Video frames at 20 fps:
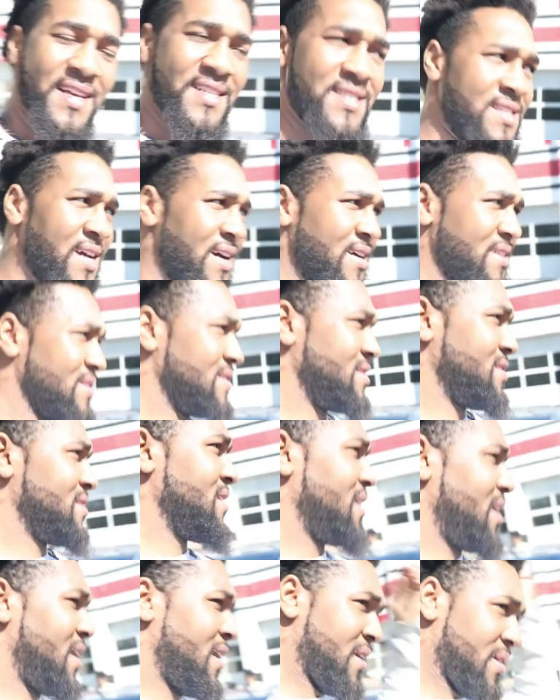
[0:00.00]
It's done.
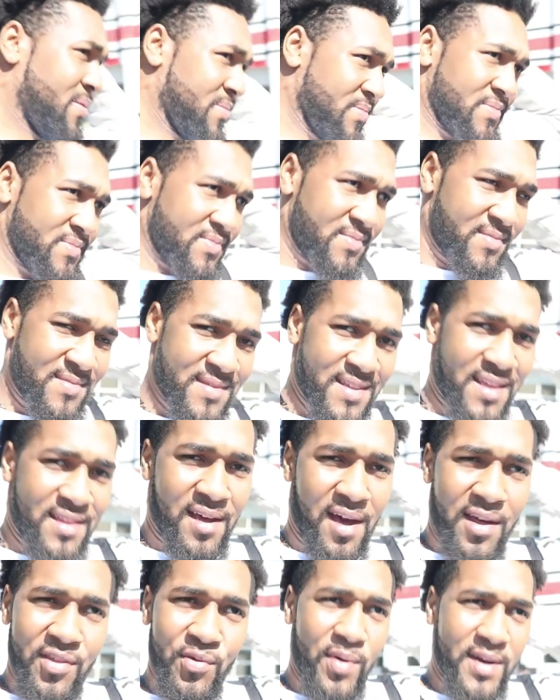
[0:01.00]
And
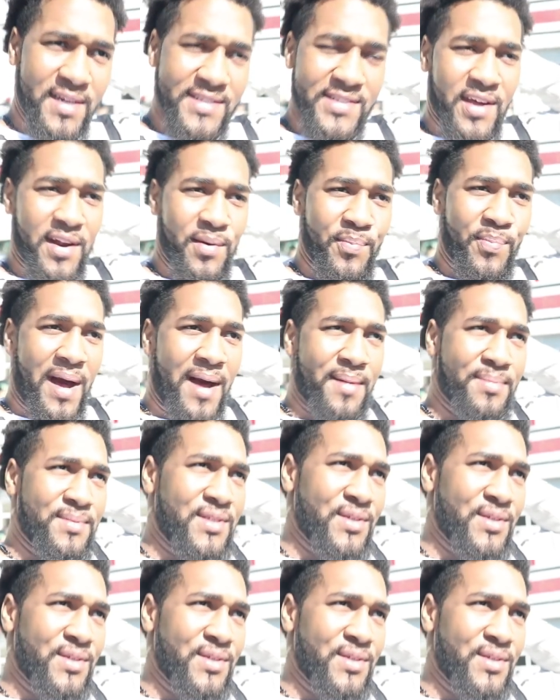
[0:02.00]
the other one is going to pop